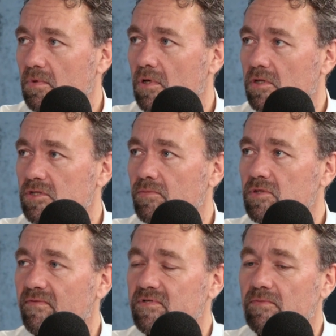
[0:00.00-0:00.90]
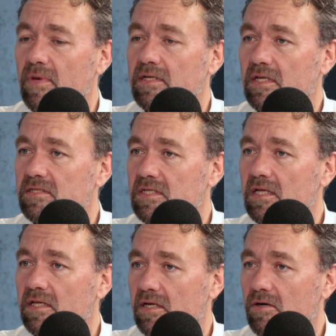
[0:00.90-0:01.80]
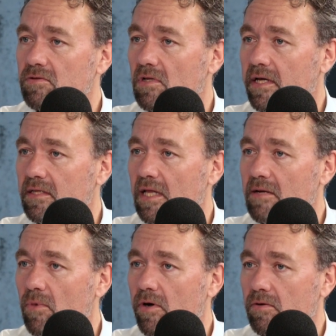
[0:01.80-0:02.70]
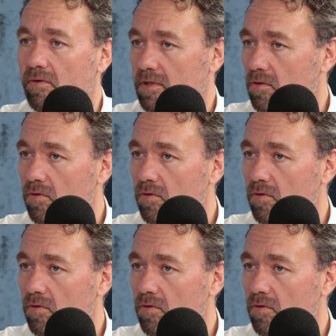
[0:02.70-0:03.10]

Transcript: consumption of cement and steel in a country like Denmark or in